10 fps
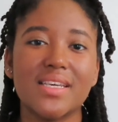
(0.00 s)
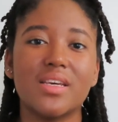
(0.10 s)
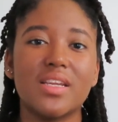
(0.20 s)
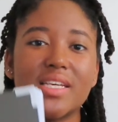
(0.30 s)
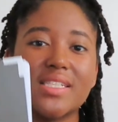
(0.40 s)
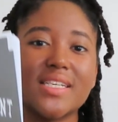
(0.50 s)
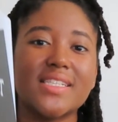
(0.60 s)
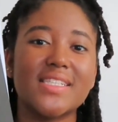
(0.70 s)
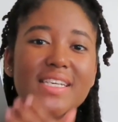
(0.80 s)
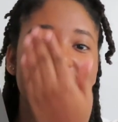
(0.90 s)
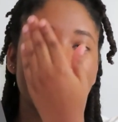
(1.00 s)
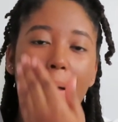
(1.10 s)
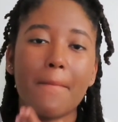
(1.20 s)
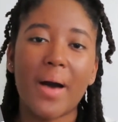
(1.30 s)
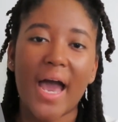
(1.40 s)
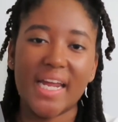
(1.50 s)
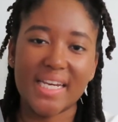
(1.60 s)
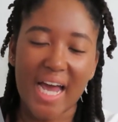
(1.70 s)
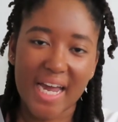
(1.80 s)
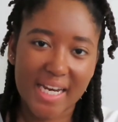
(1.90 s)
It is a 6 by
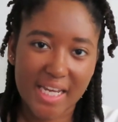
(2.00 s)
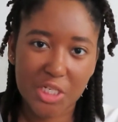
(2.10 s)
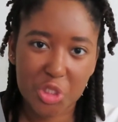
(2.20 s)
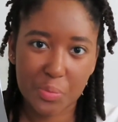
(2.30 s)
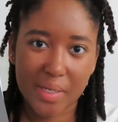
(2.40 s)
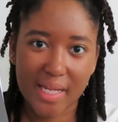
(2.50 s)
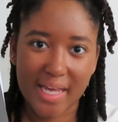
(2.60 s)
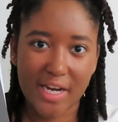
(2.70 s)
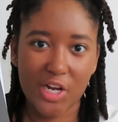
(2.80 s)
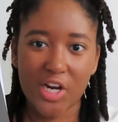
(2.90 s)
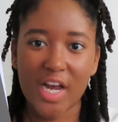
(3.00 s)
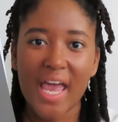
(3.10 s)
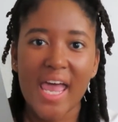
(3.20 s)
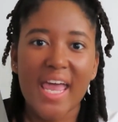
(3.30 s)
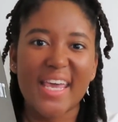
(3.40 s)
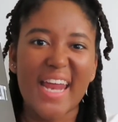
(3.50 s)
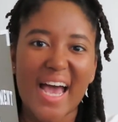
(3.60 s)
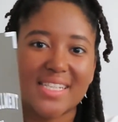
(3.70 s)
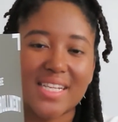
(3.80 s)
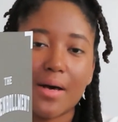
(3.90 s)
9 inch planner. It
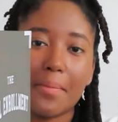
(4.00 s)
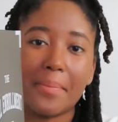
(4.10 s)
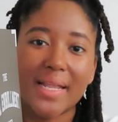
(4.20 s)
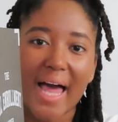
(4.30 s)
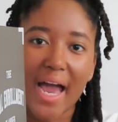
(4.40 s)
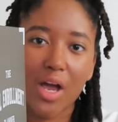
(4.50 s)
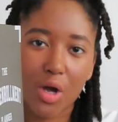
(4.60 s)
has a black